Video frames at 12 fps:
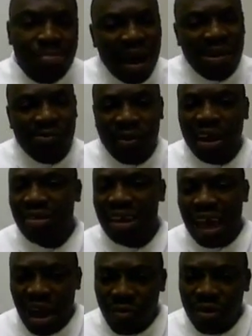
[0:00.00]
But
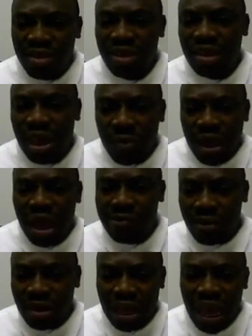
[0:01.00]
first, everything that we
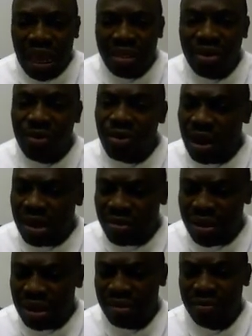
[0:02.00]
have on the earth, you need to
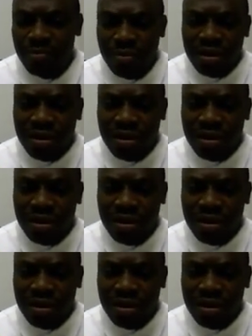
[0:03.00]
understand this,